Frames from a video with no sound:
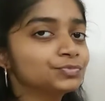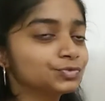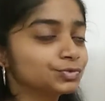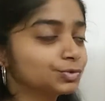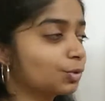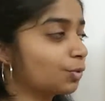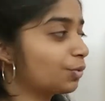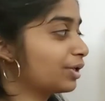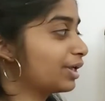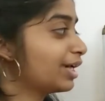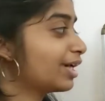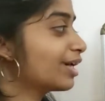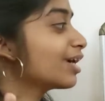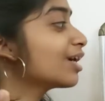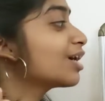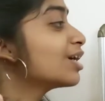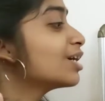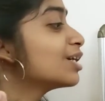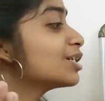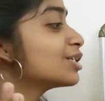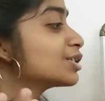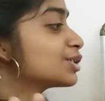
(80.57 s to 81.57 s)
Okay,
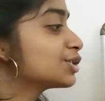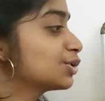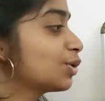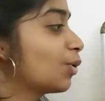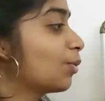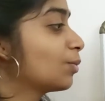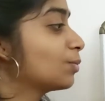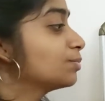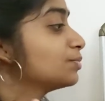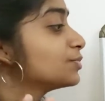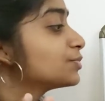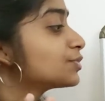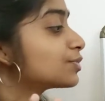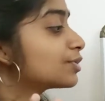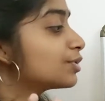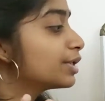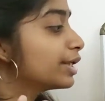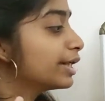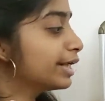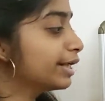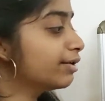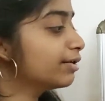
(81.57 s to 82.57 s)
so
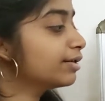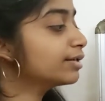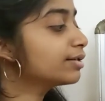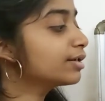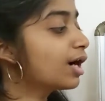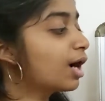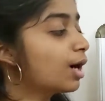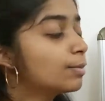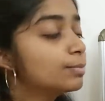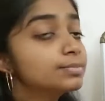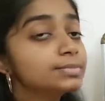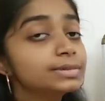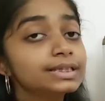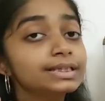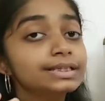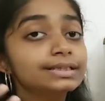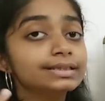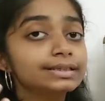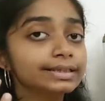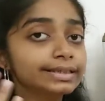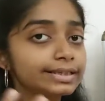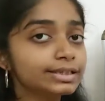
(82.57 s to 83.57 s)
here
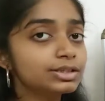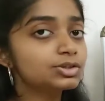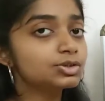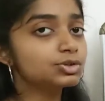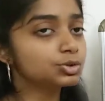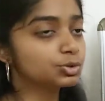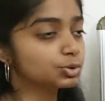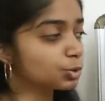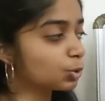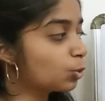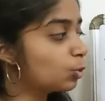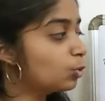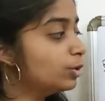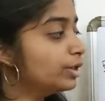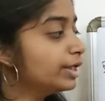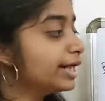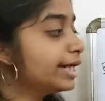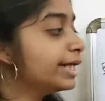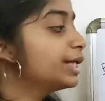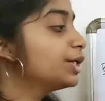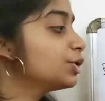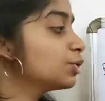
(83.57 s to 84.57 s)
comes this rule
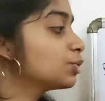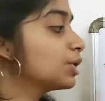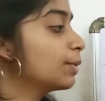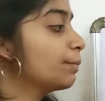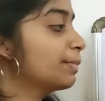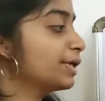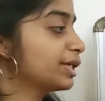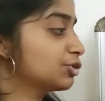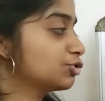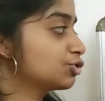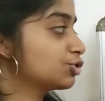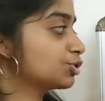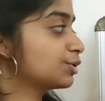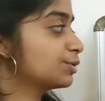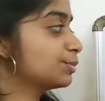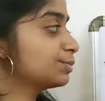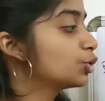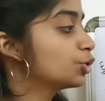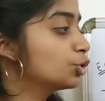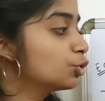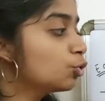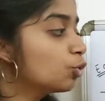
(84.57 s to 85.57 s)
into the picture.
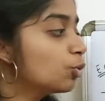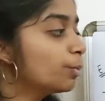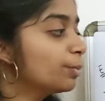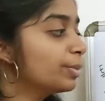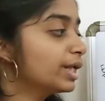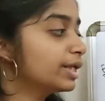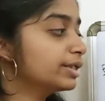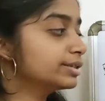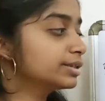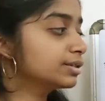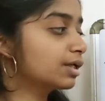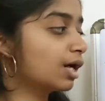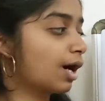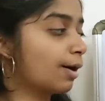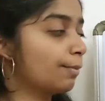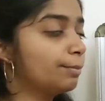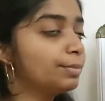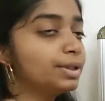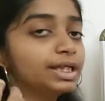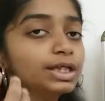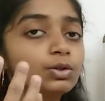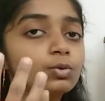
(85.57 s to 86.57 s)
Do plus
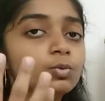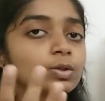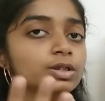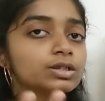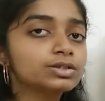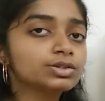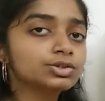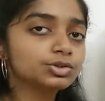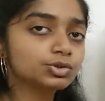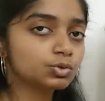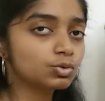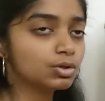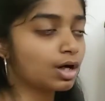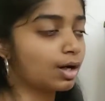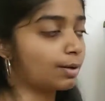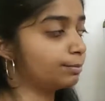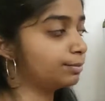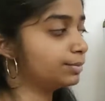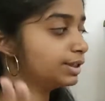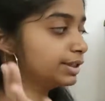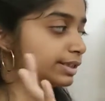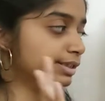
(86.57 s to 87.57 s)
come equals to
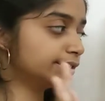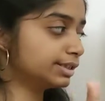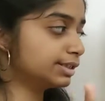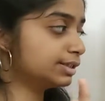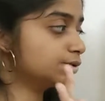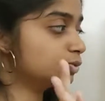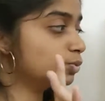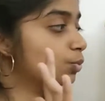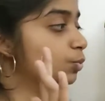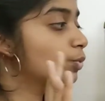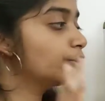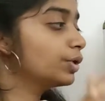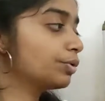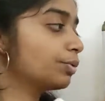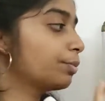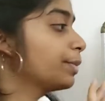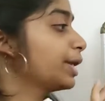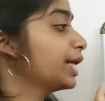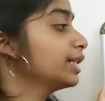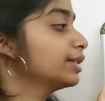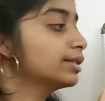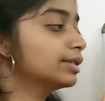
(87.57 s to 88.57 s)
come. This will
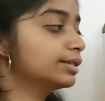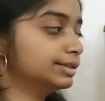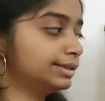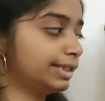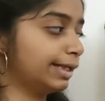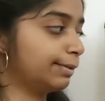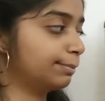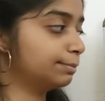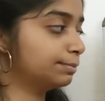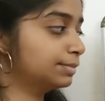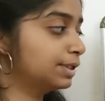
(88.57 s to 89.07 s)
remain the same.